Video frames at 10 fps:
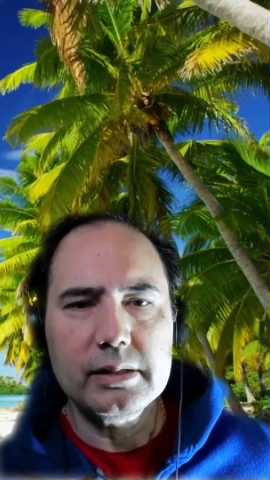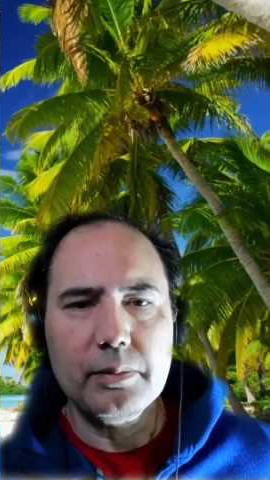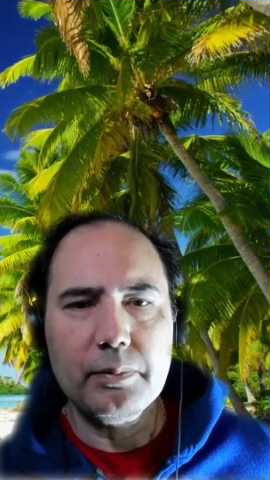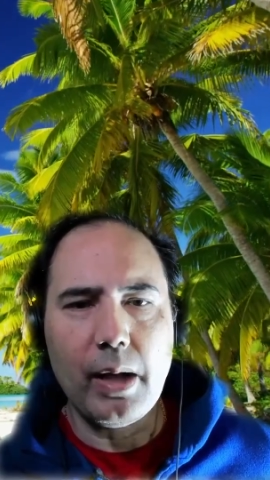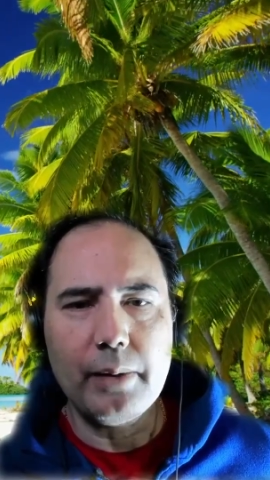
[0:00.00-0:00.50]

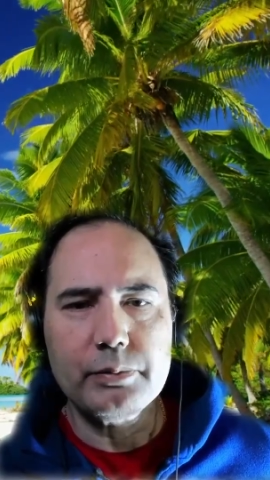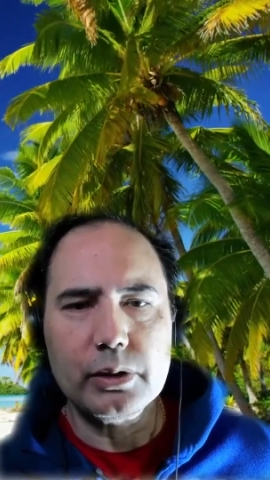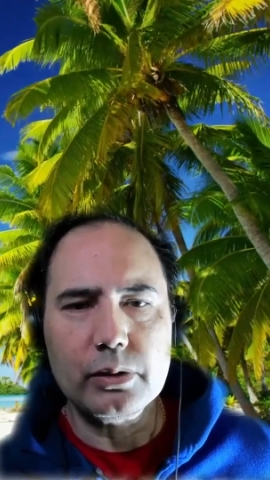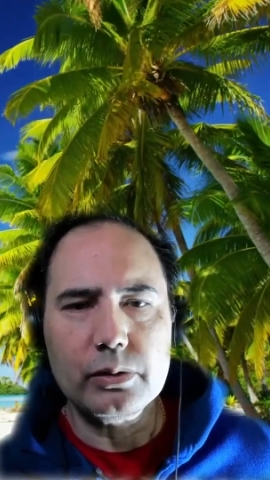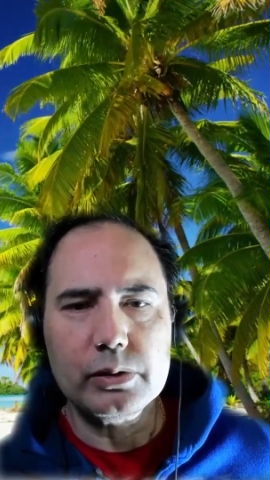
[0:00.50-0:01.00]

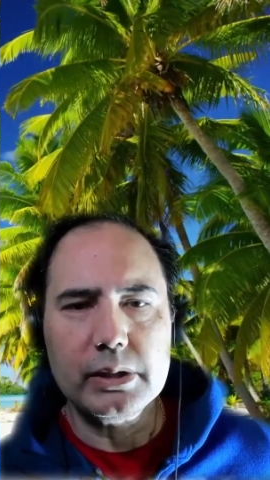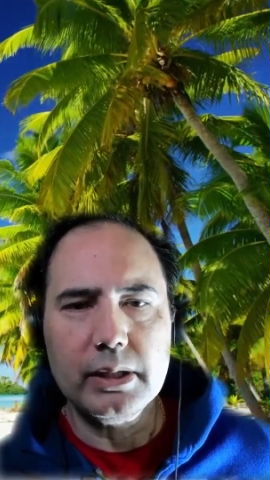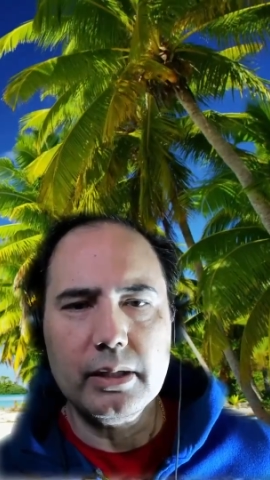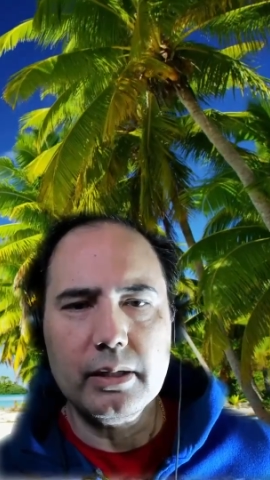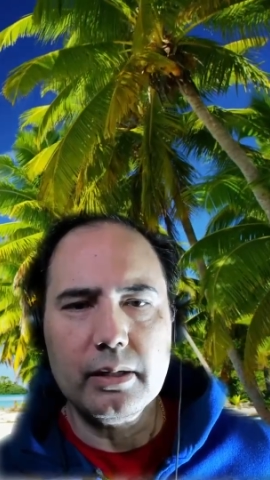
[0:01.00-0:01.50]
obstacles
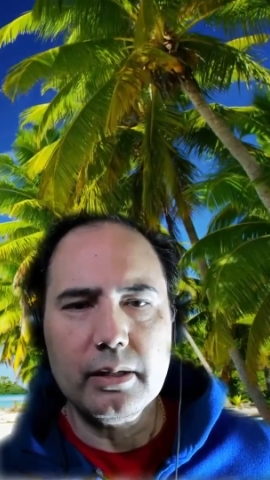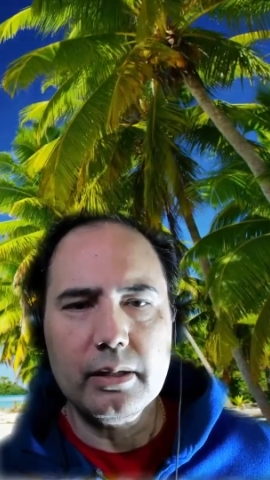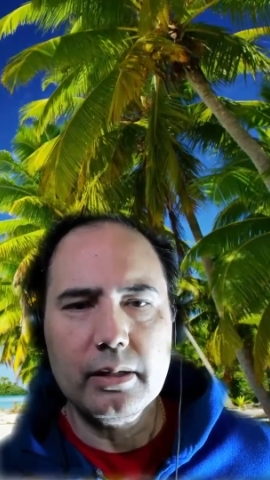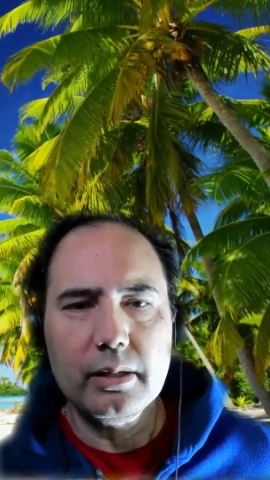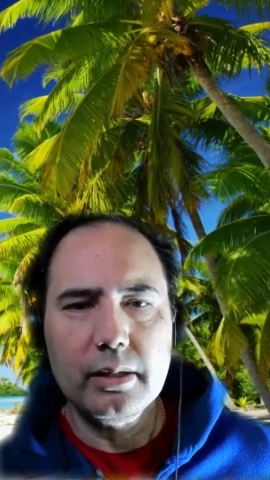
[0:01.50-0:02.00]
here.
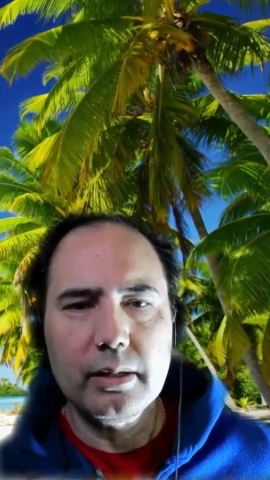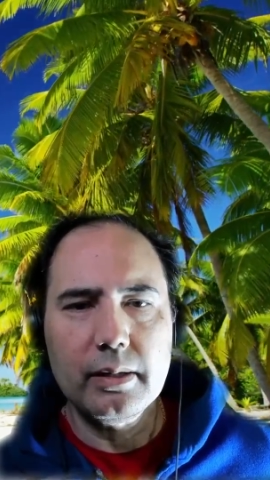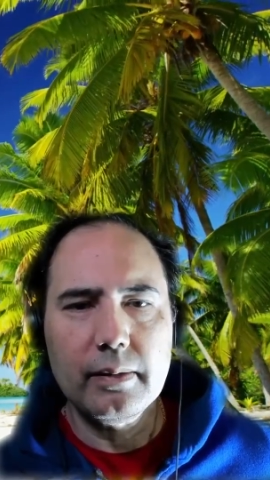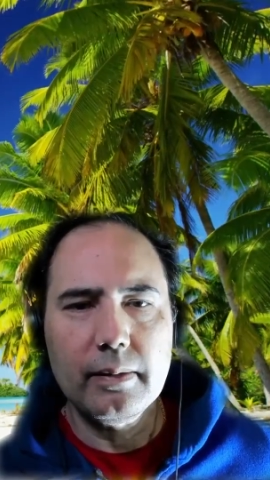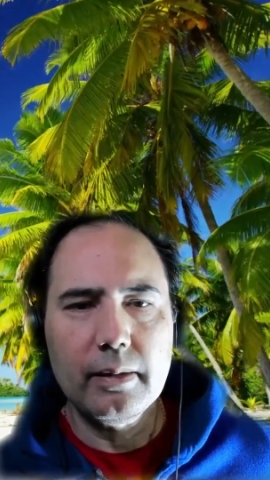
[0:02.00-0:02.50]

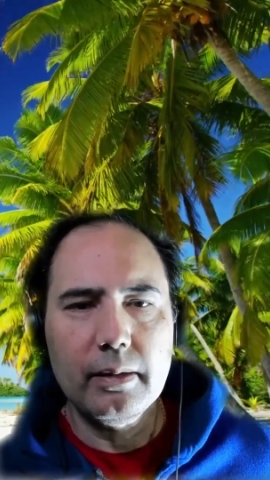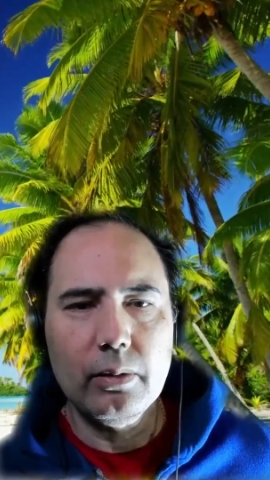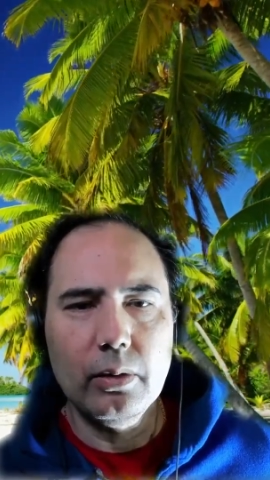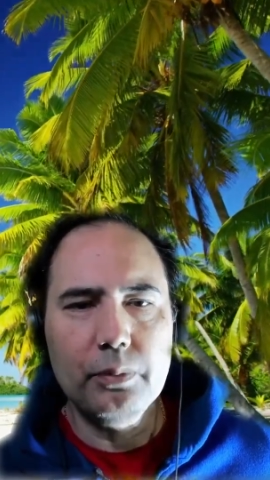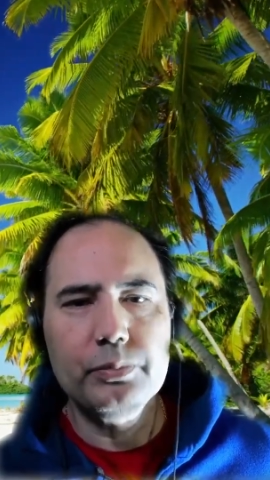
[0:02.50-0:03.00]

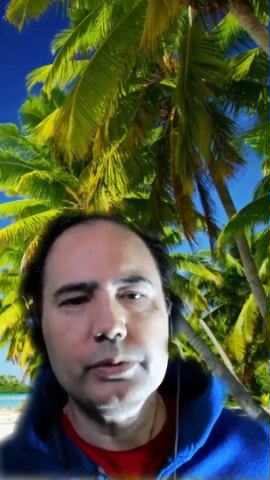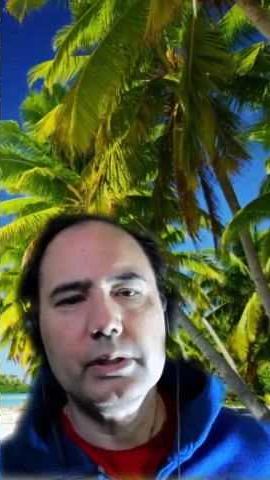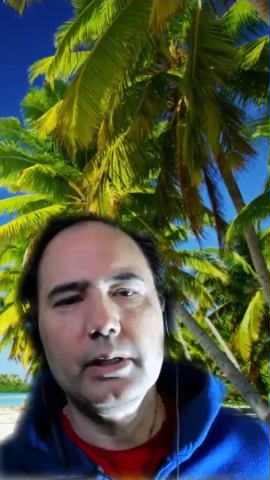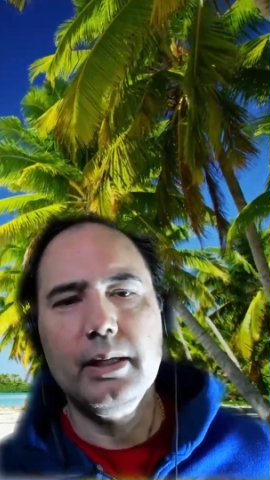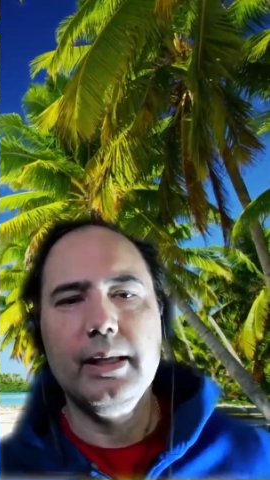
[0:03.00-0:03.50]
Whoops!
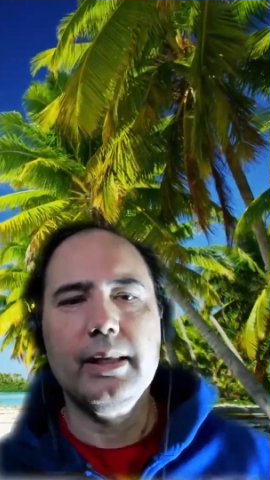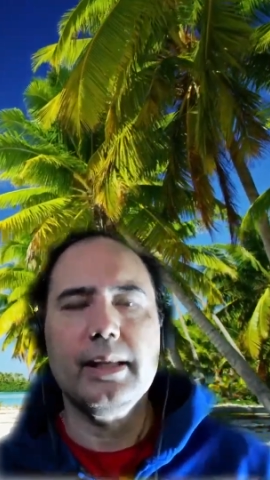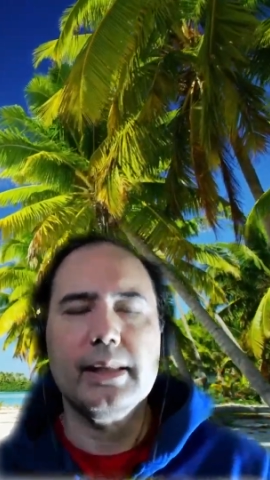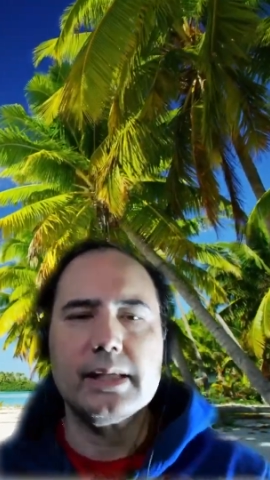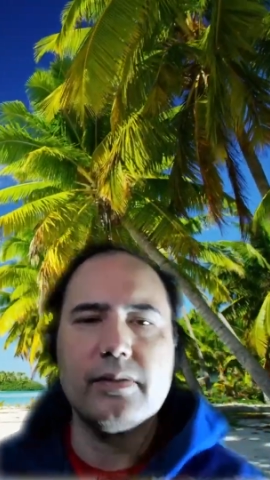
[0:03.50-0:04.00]
I think
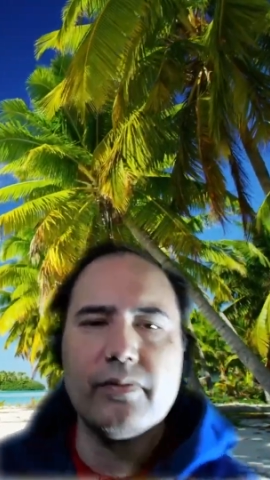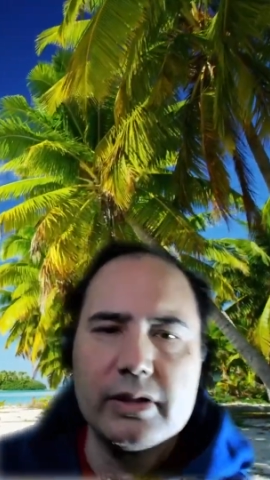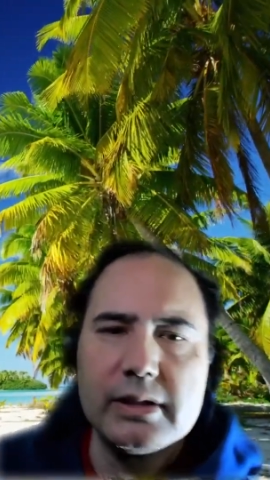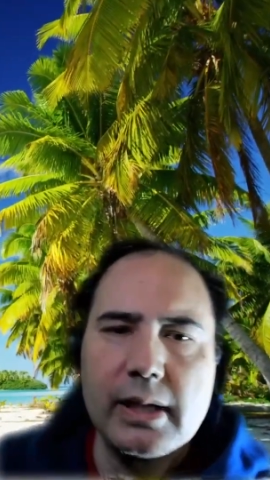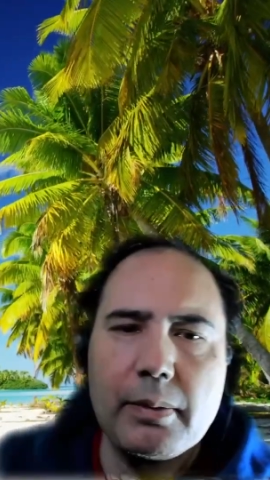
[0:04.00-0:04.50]
that's the
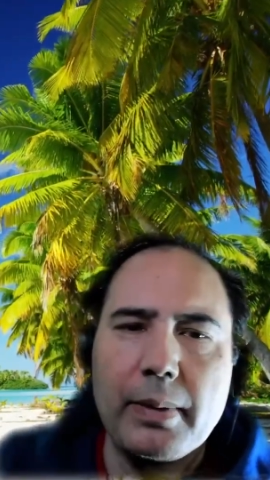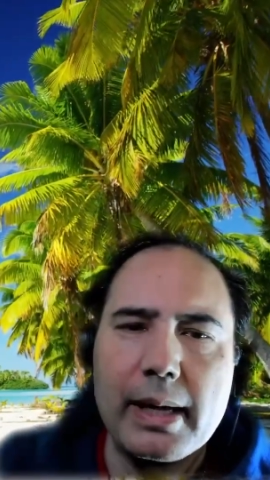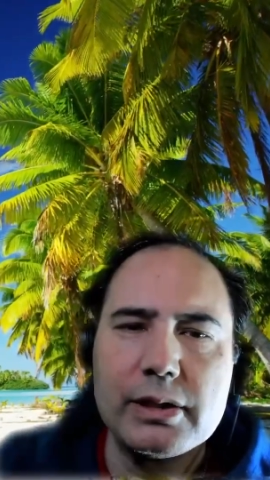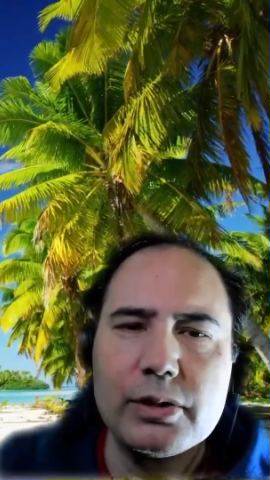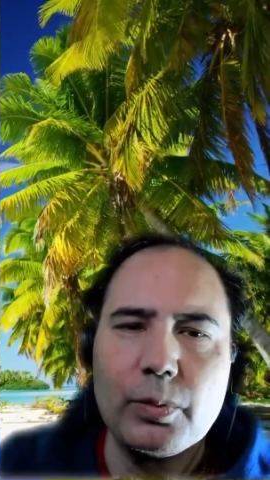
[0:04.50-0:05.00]
first time I
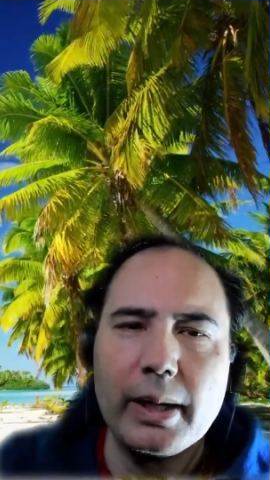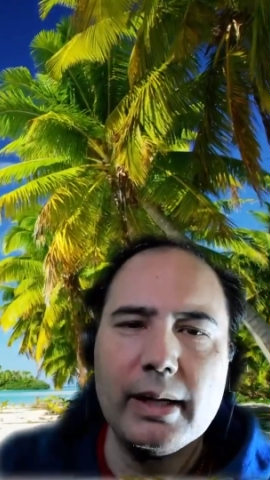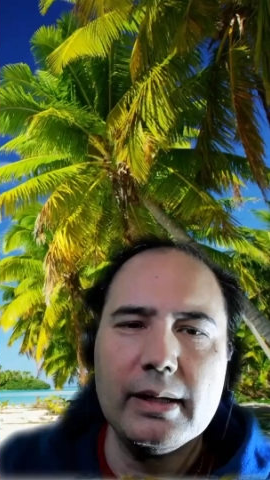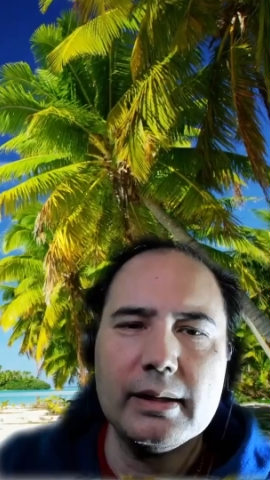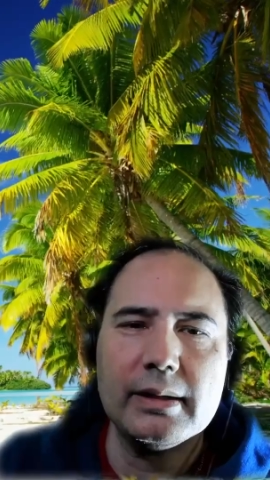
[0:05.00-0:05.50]
passed away
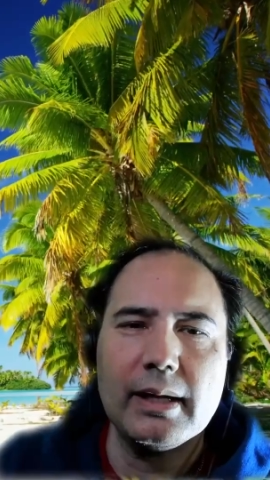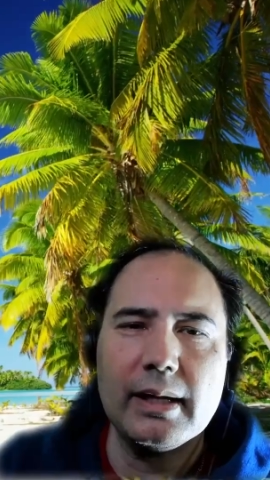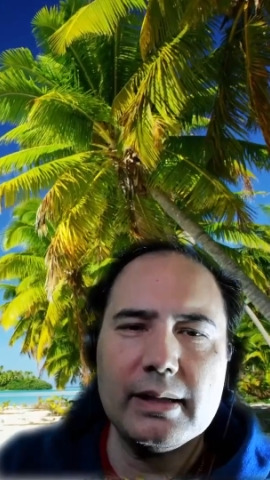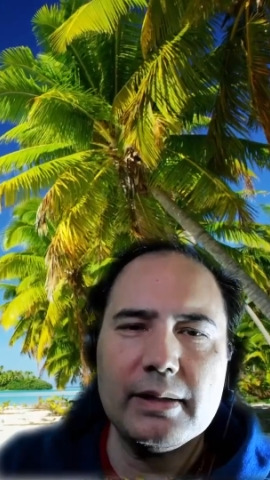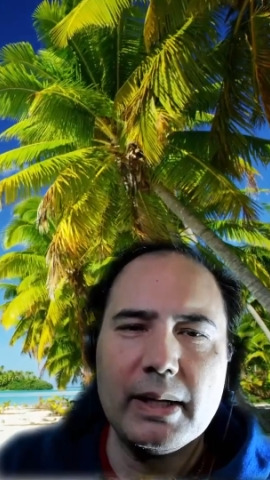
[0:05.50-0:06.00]
and I
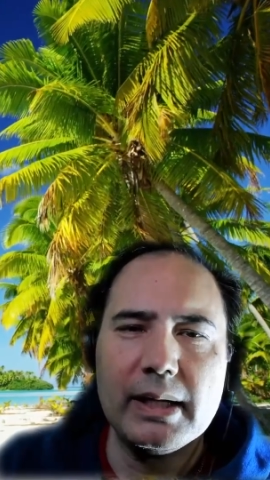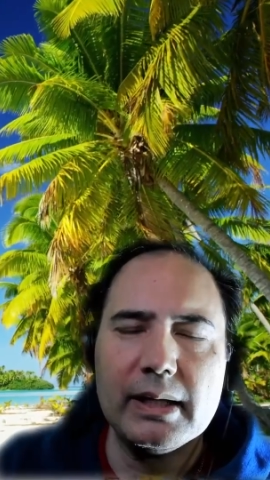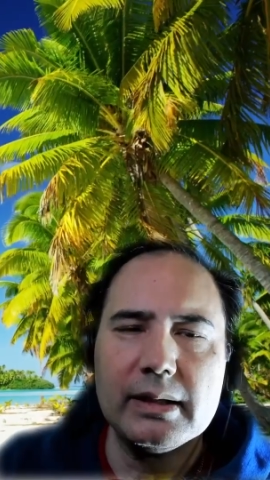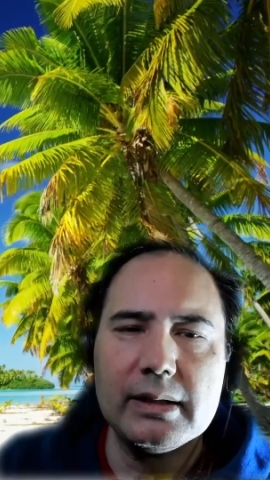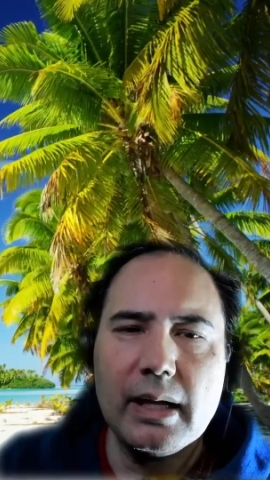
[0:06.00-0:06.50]
didn't make
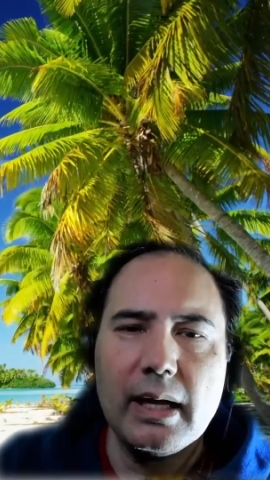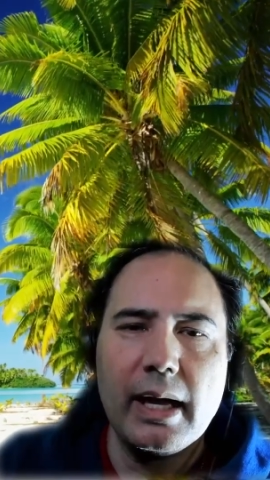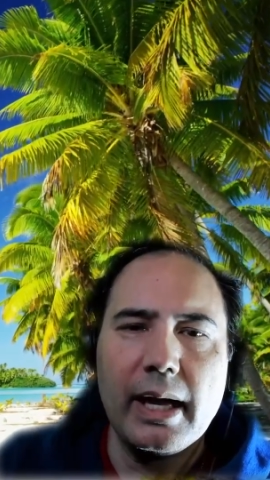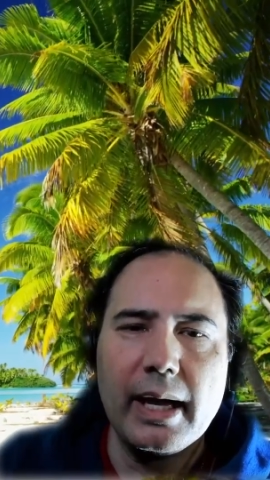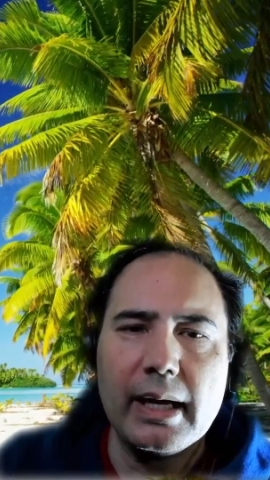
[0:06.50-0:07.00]
it.
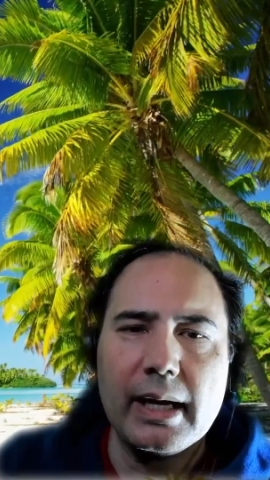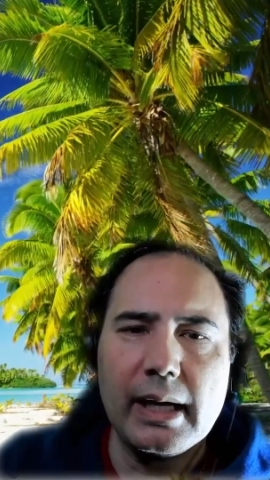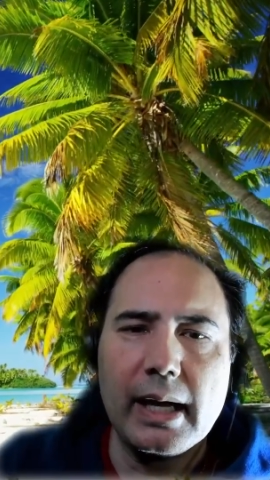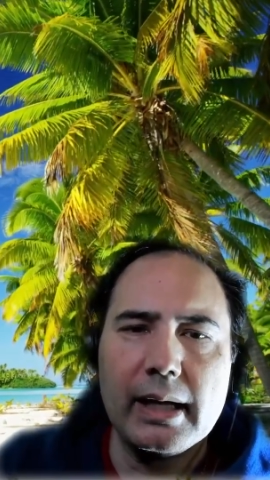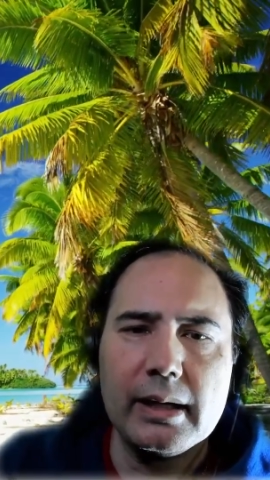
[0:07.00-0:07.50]
And
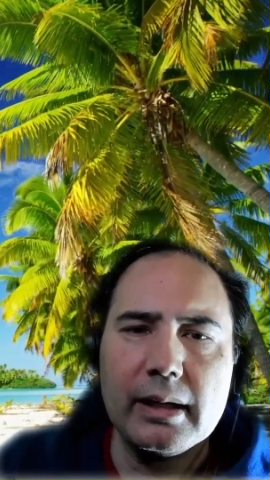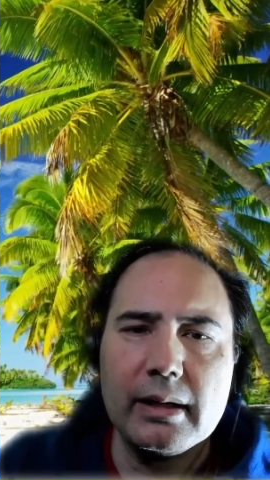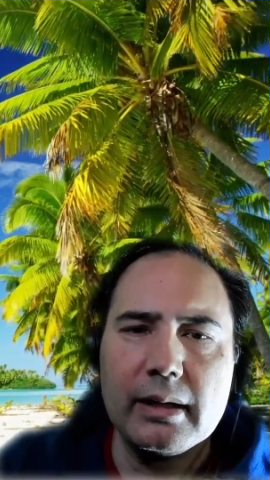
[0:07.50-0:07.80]
I